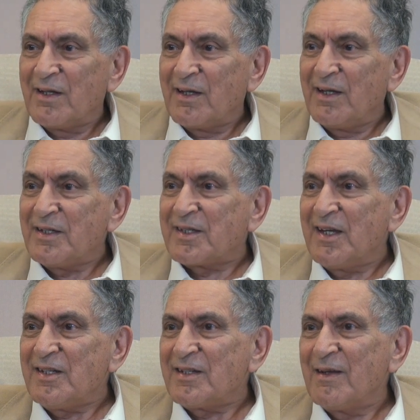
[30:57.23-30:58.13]
He
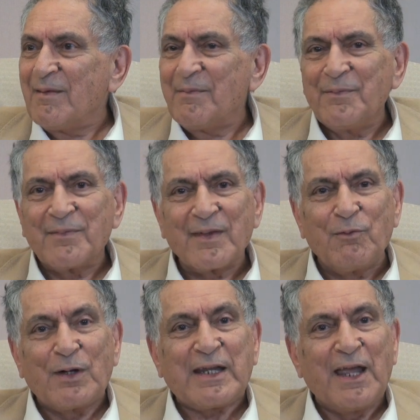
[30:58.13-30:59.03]
says,
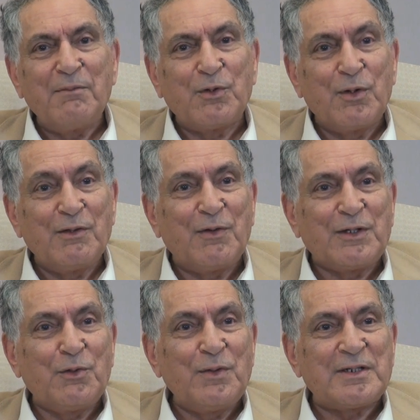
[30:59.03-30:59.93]
What I am doing for
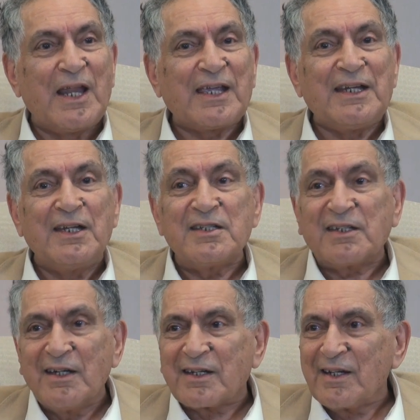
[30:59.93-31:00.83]
you is like an
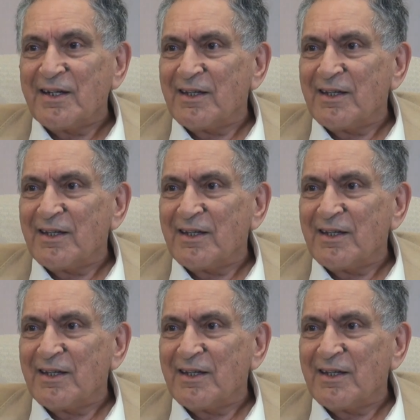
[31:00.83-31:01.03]
instant.